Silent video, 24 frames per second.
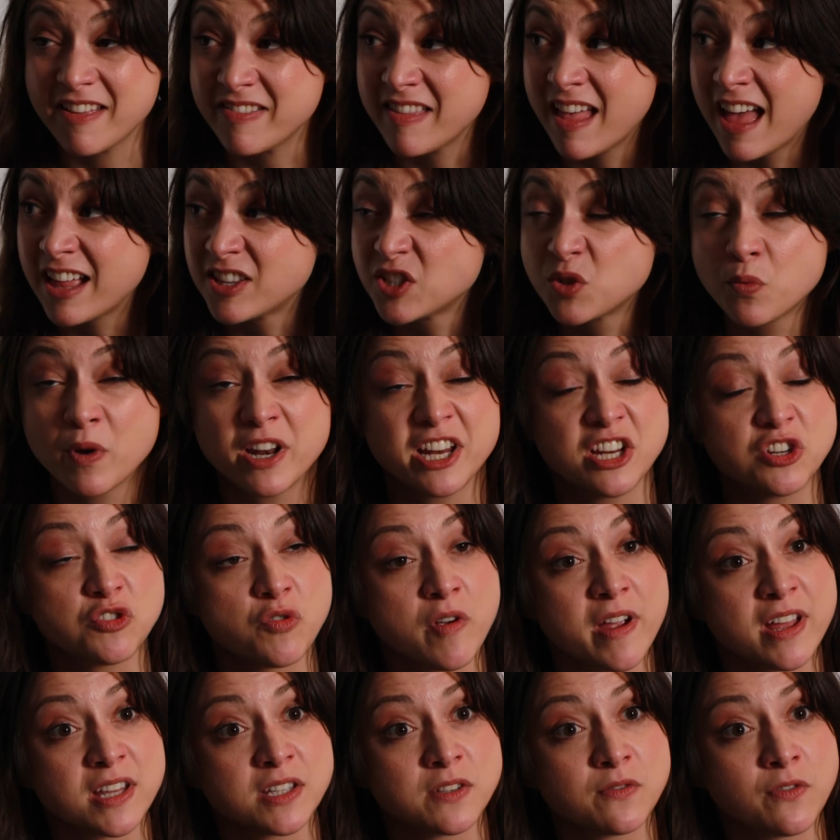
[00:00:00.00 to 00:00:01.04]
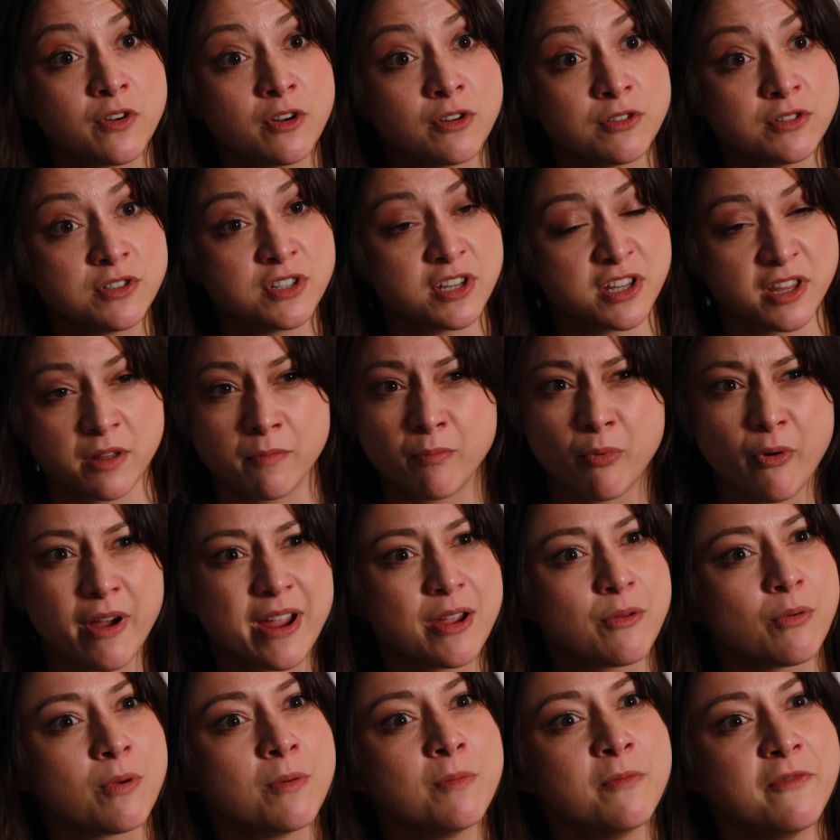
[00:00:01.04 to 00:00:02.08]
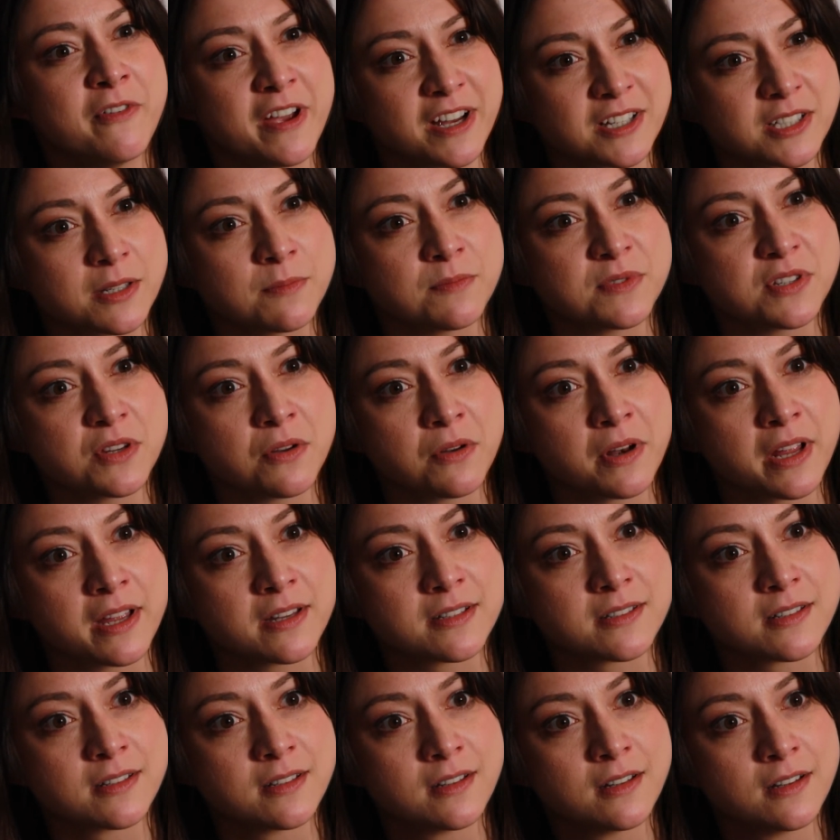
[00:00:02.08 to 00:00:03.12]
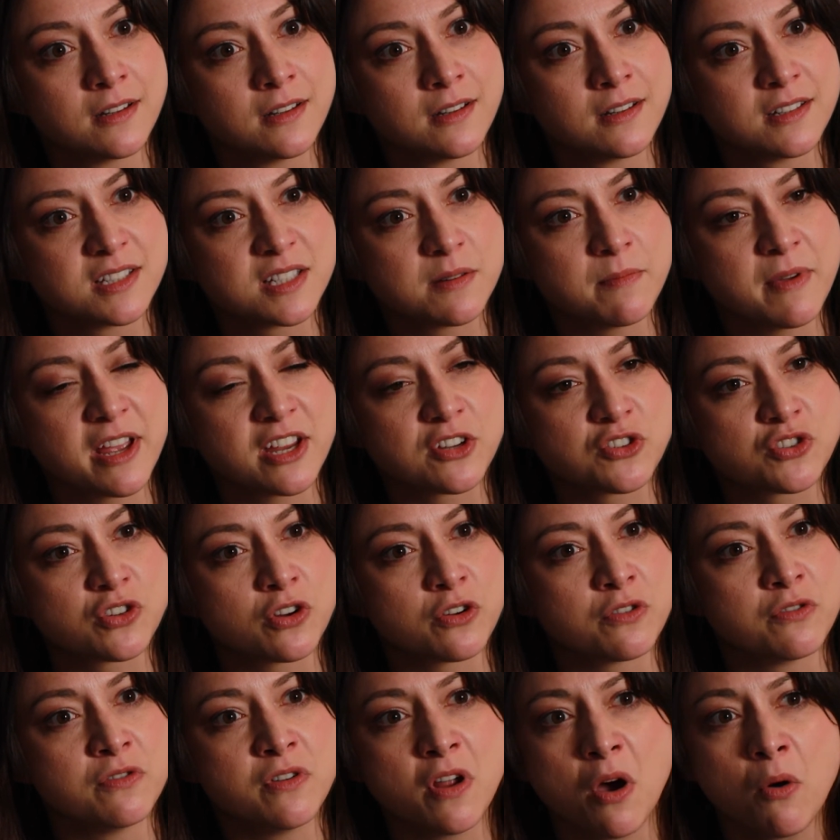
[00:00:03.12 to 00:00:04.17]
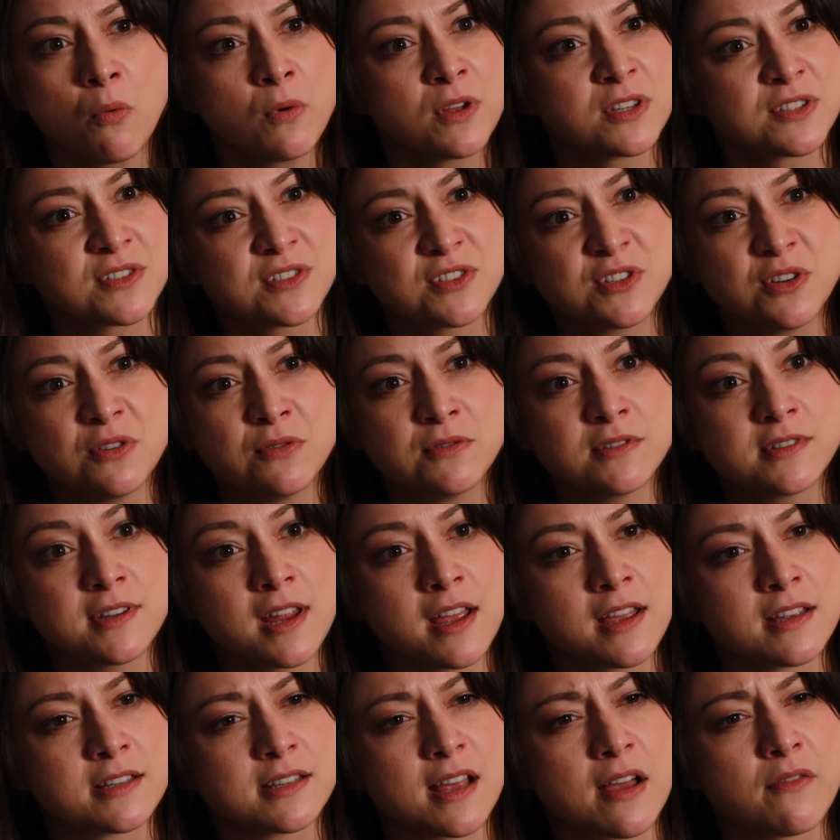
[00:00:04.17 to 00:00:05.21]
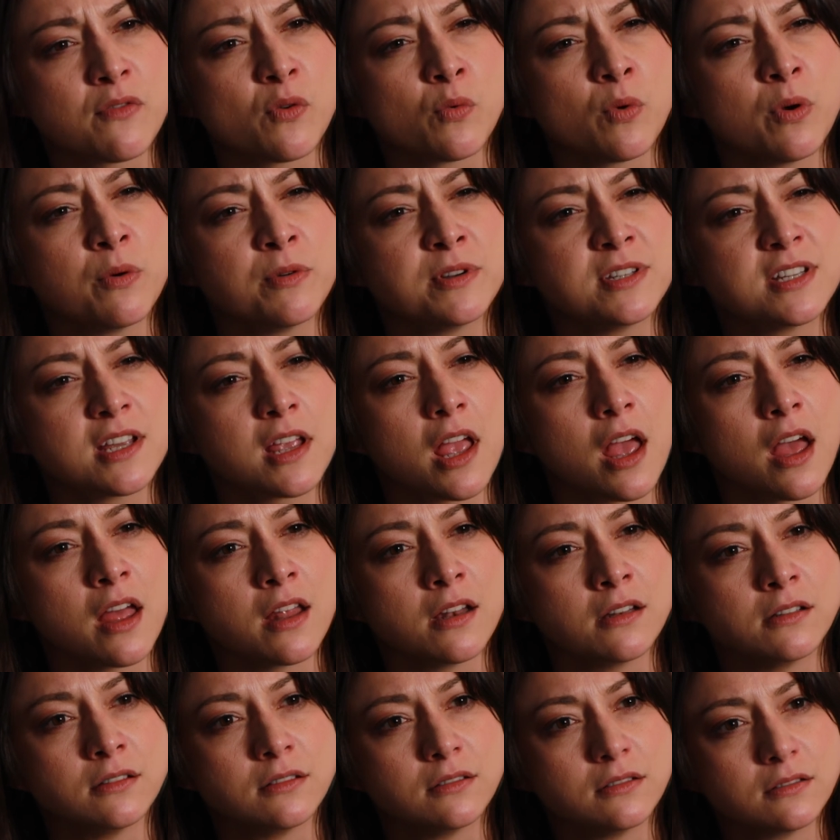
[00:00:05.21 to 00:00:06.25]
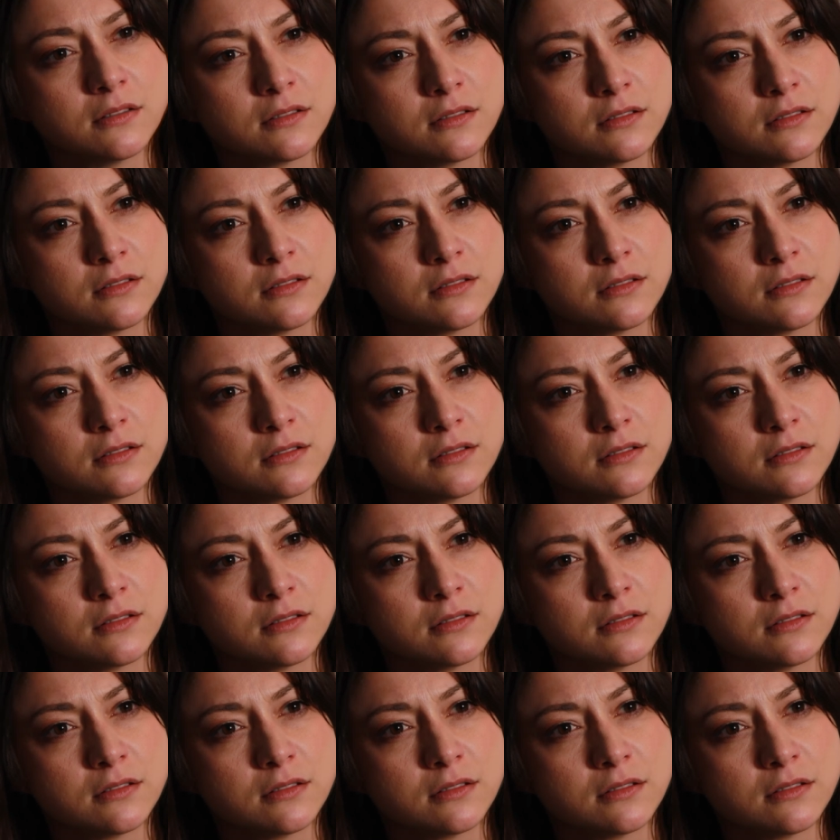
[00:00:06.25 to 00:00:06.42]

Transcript: And that's when he transferred to the Break Room Victims Unit to make sure no one's Tuesday is ever ruined again.